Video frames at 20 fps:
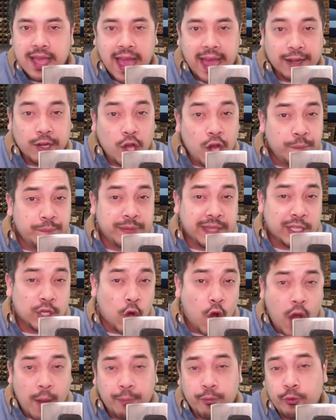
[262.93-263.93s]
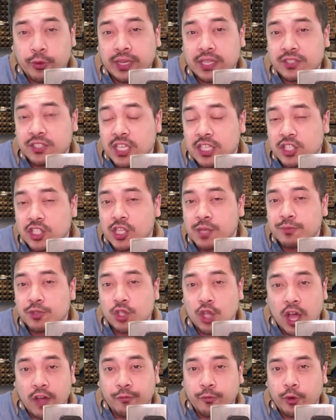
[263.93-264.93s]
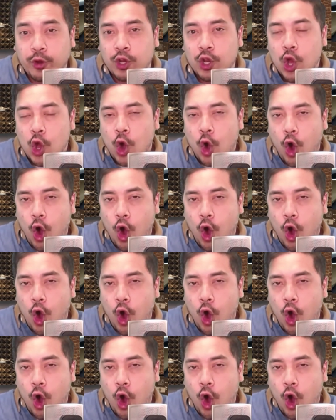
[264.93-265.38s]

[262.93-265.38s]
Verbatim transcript: and update operating system software